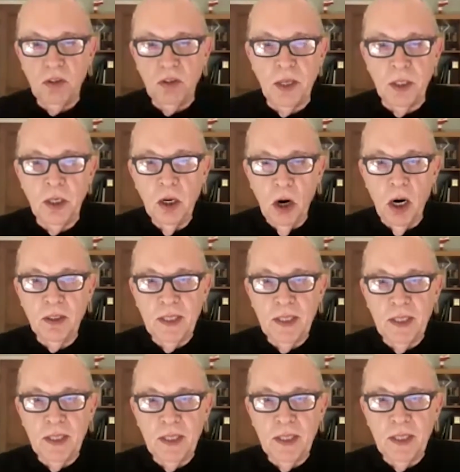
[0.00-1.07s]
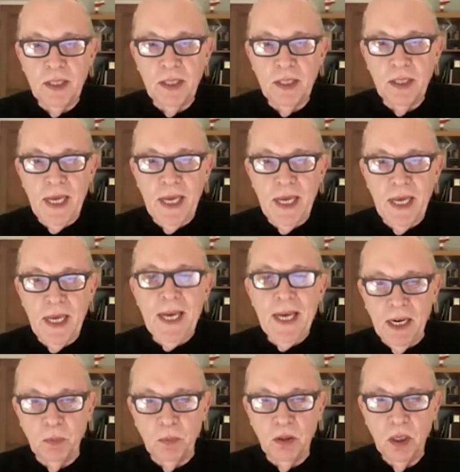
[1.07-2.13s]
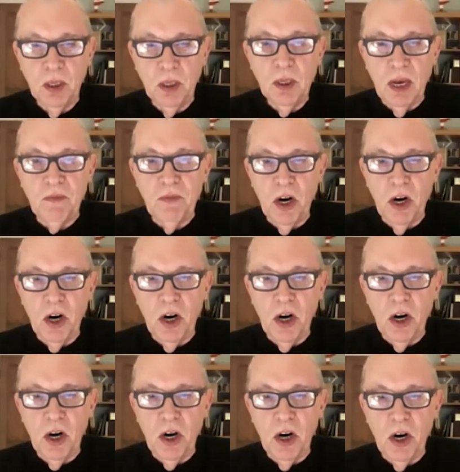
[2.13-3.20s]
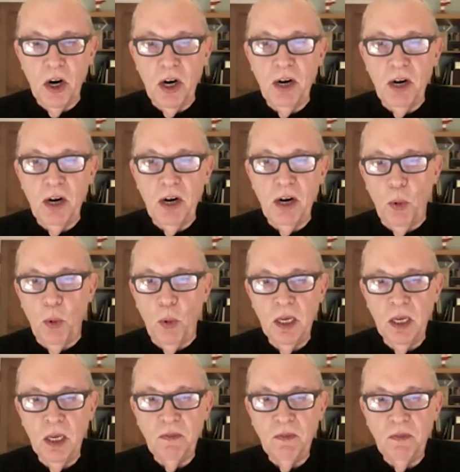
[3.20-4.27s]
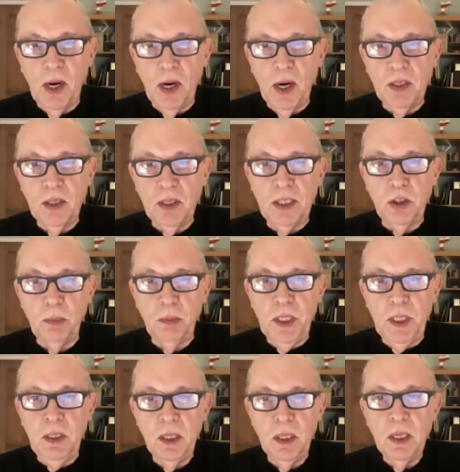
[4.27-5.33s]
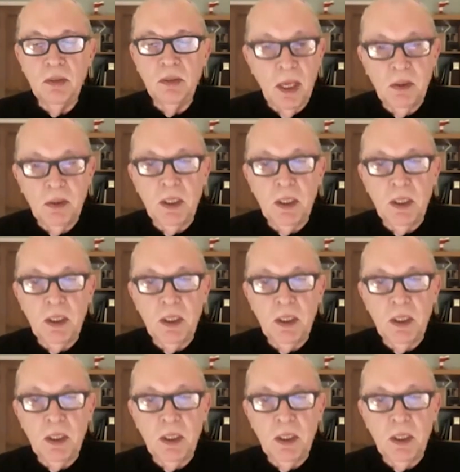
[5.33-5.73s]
are taking over the island, which is a very, very important thing for us, and that should be something